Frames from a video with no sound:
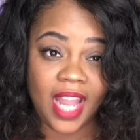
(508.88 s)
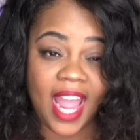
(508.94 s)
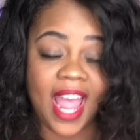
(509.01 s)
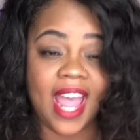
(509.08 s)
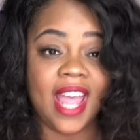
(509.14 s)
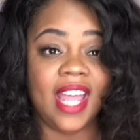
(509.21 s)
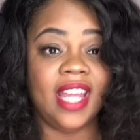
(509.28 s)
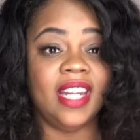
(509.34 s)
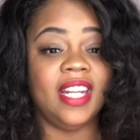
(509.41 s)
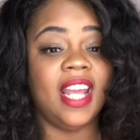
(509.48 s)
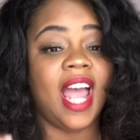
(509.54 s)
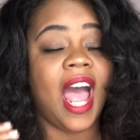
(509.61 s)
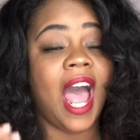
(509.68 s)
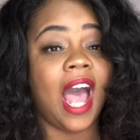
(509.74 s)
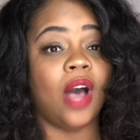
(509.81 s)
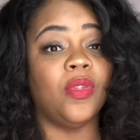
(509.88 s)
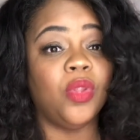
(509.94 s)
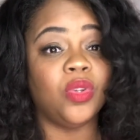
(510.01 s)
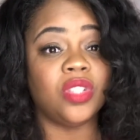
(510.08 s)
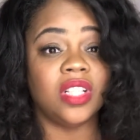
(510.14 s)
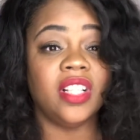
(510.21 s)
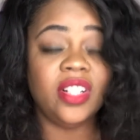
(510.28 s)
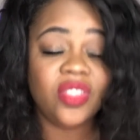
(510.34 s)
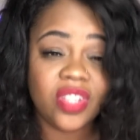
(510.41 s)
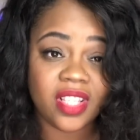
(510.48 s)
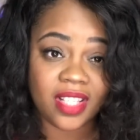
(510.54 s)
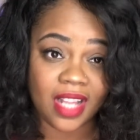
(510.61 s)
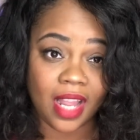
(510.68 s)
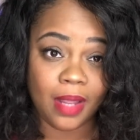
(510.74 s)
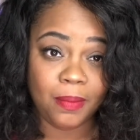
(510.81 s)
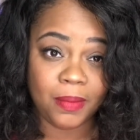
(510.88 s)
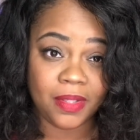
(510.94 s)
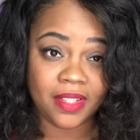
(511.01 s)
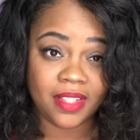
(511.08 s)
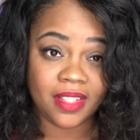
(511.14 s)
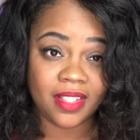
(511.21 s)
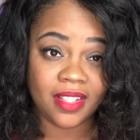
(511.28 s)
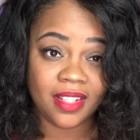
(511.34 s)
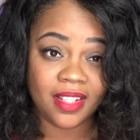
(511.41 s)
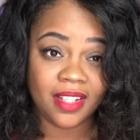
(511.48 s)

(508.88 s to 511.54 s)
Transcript: and how those little steps